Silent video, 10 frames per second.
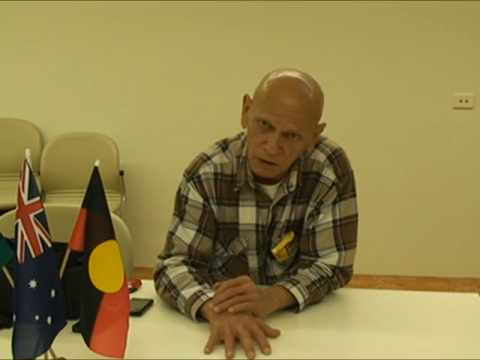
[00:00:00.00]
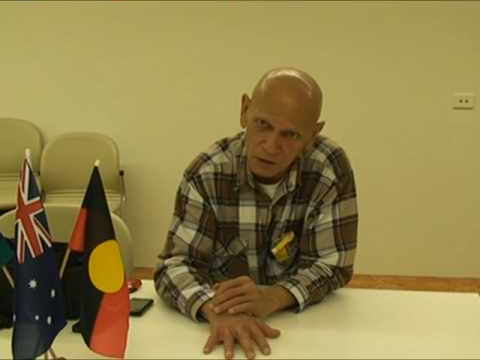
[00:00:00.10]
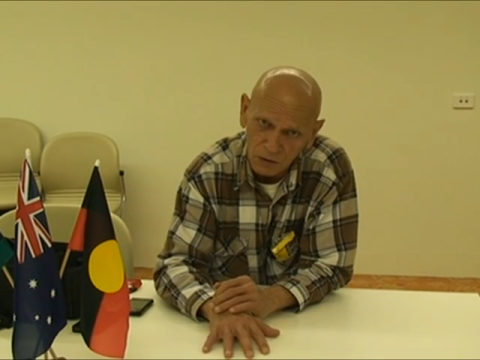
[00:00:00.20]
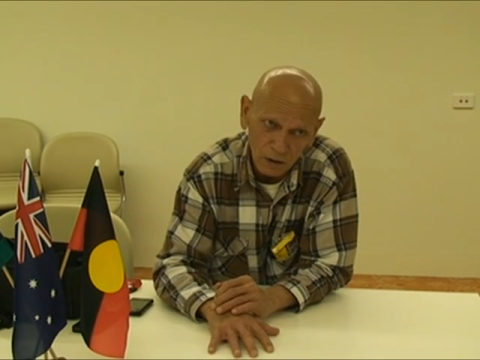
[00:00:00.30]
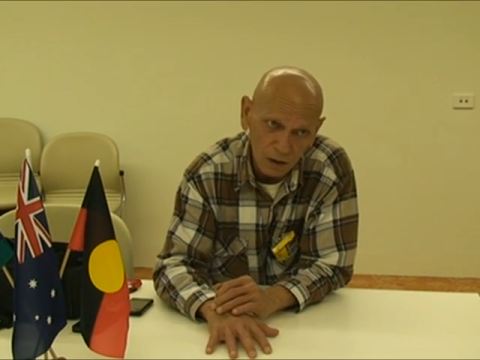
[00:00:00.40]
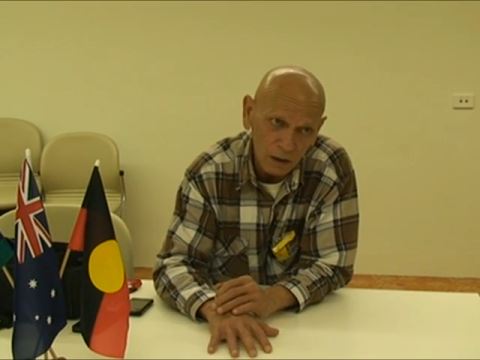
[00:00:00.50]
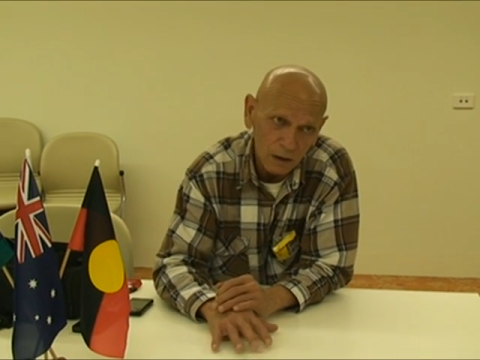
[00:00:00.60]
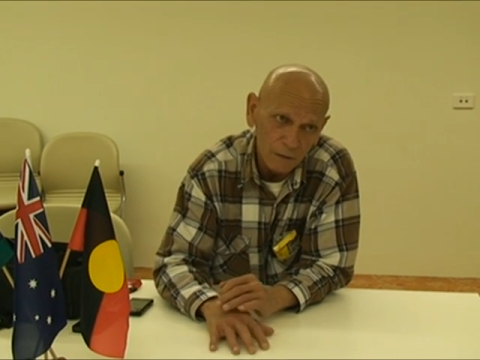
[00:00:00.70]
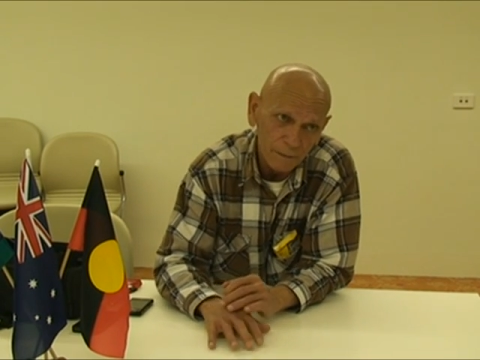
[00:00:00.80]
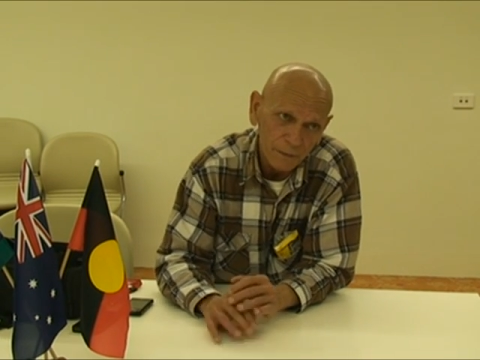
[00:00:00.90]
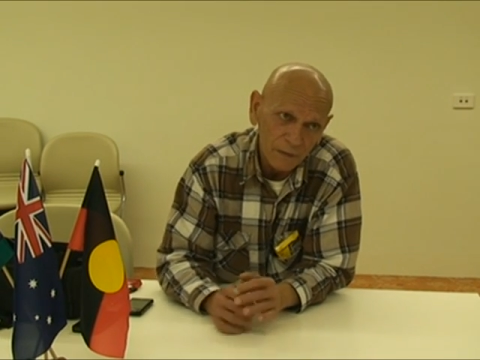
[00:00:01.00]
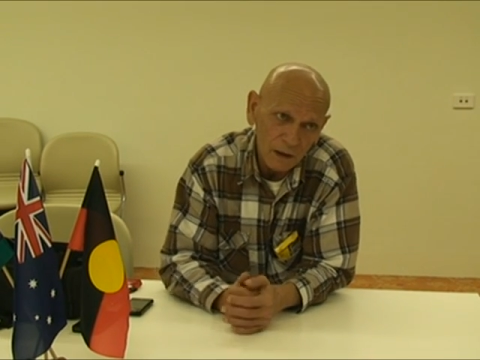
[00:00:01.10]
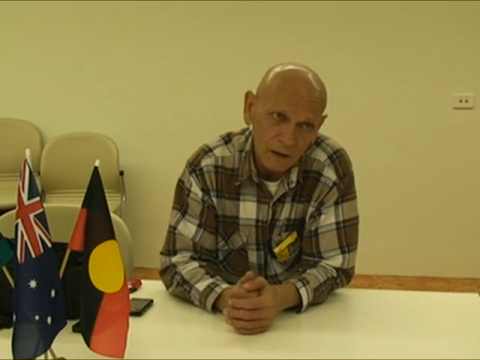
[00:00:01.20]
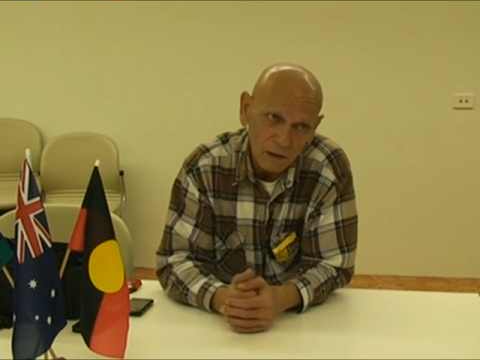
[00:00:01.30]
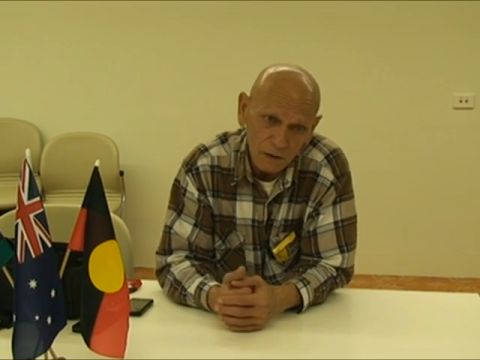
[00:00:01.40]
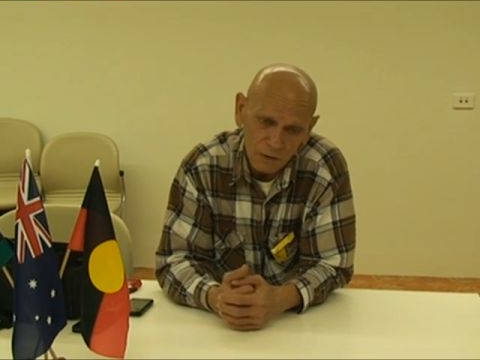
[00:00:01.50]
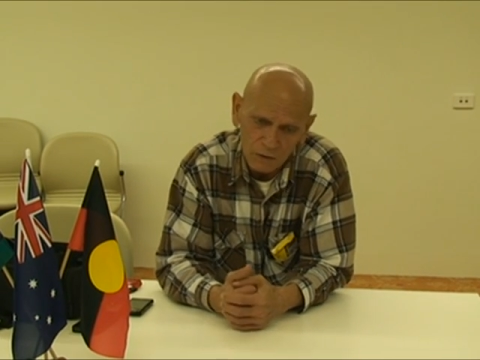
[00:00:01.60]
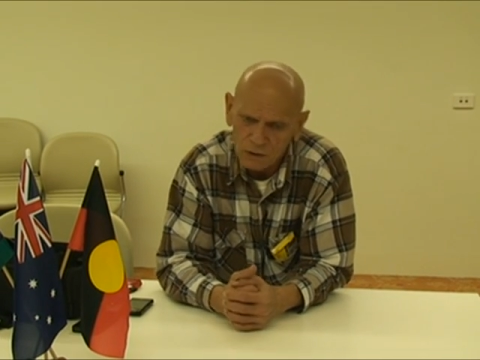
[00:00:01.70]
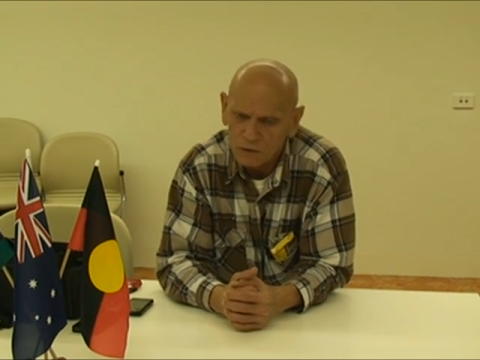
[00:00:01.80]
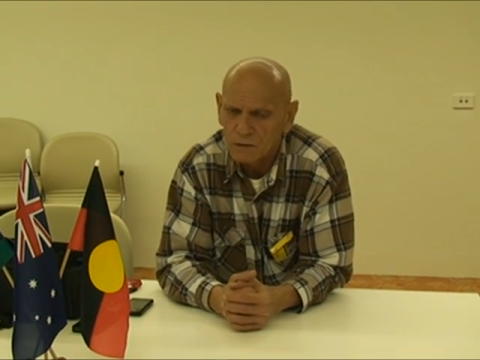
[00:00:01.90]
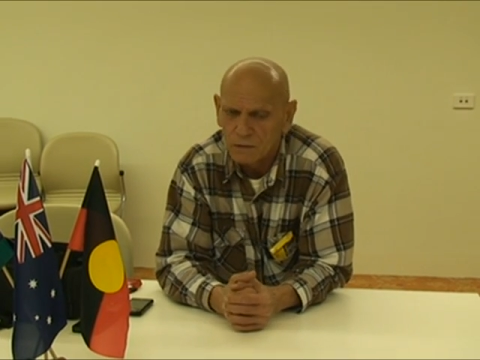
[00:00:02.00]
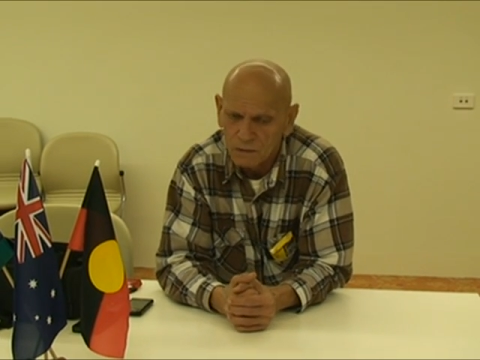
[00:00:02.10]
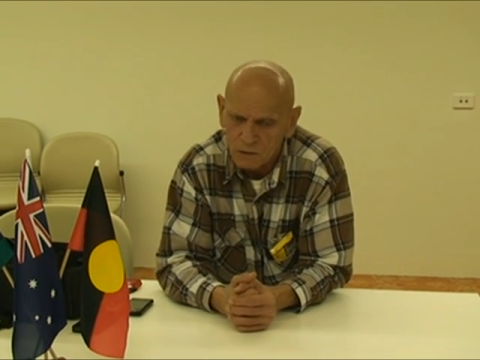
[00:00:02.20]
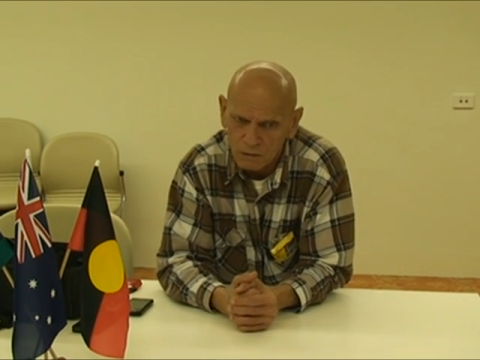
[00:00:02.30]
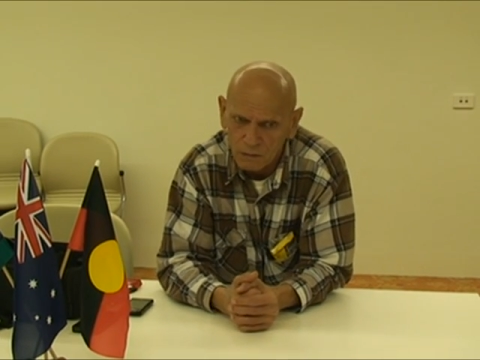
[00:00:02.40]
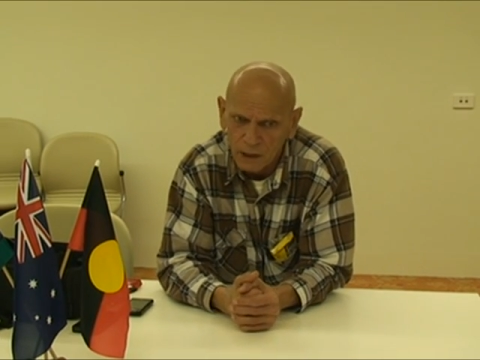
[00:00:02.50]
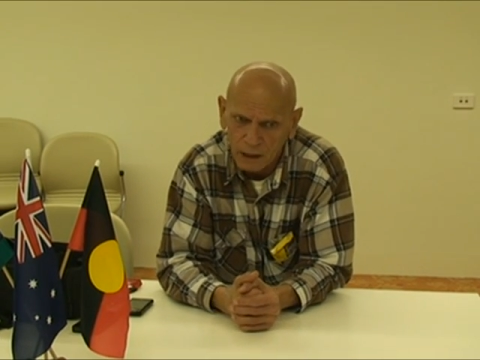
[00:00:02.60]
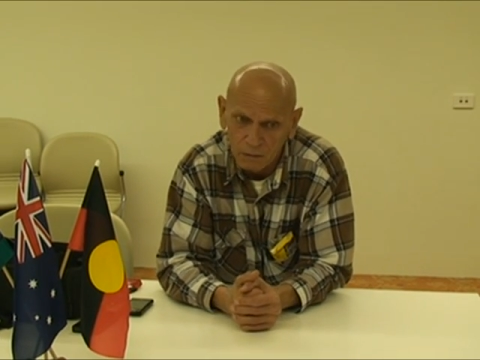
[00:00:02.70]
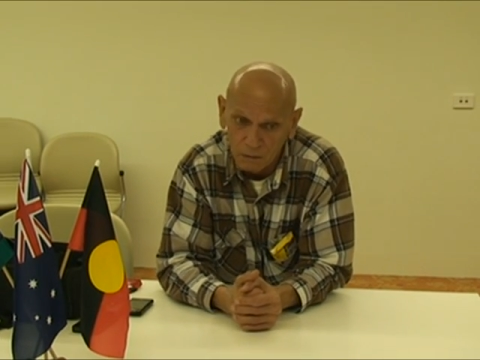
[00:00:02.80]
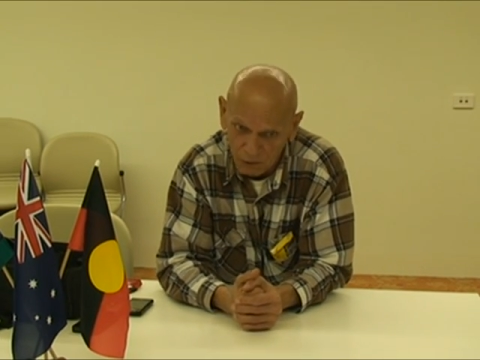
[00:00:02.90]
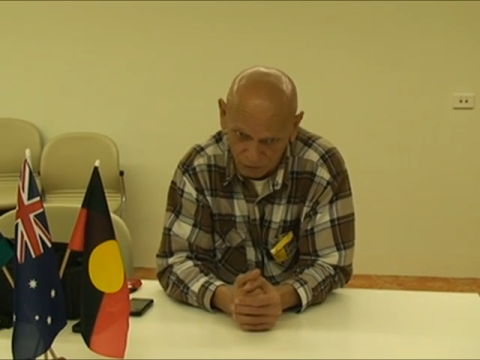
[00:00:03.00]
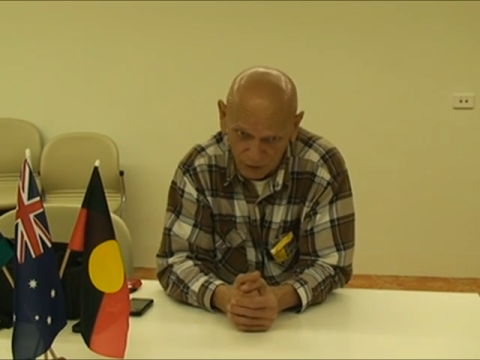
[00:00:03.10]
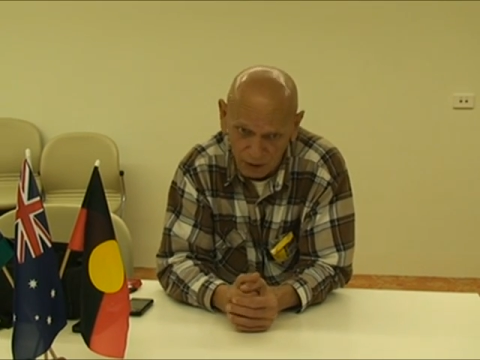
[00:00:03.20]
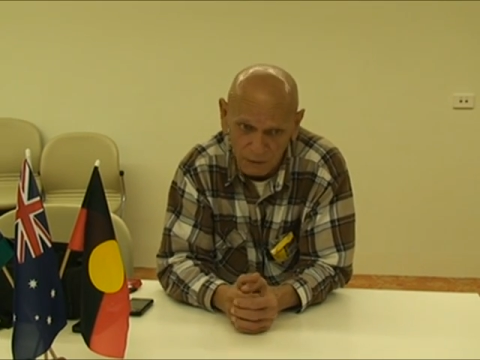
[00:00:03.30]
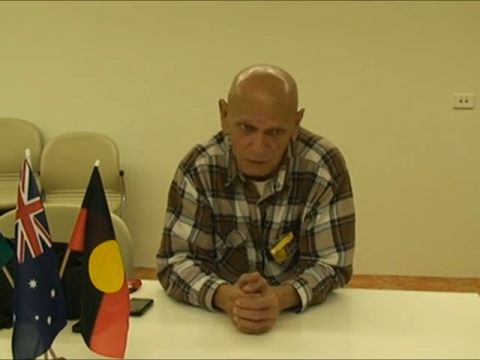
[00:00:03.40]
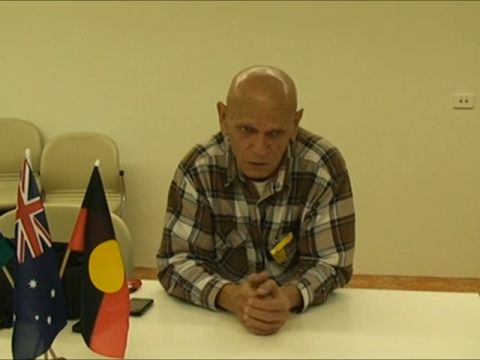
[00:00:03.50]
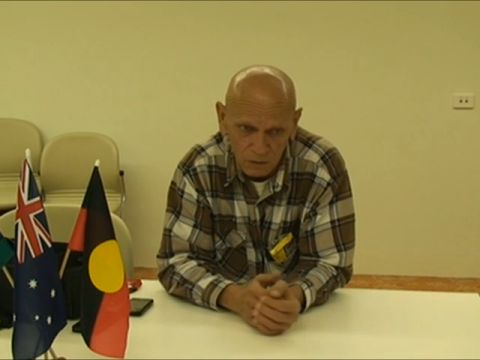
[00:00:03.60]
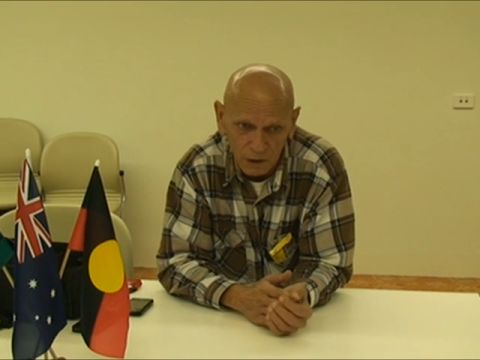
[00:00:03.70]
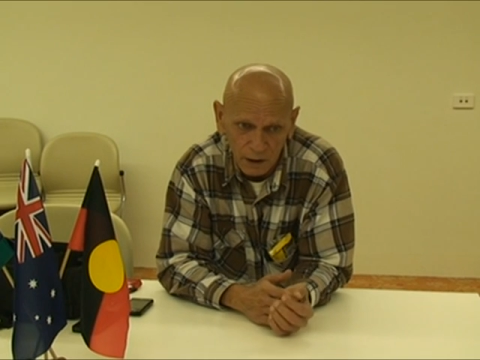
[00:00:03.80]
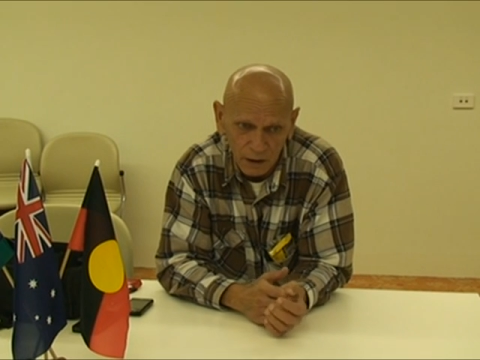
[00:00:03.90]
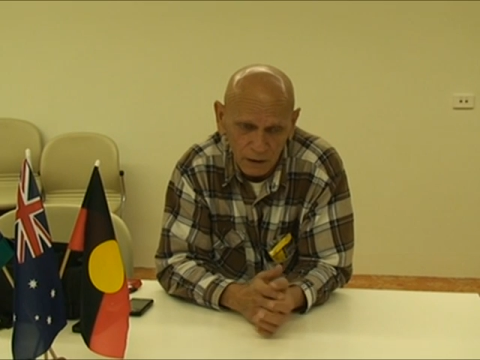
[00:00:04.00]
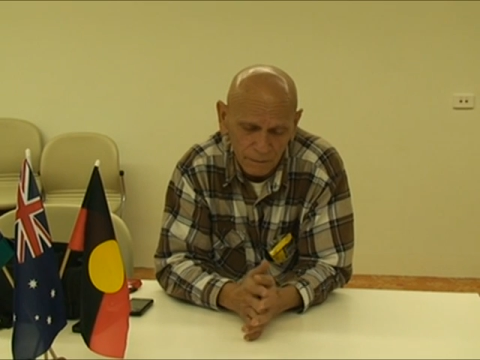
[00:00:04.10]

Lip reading: I sort of stood back a bit. My family was all there,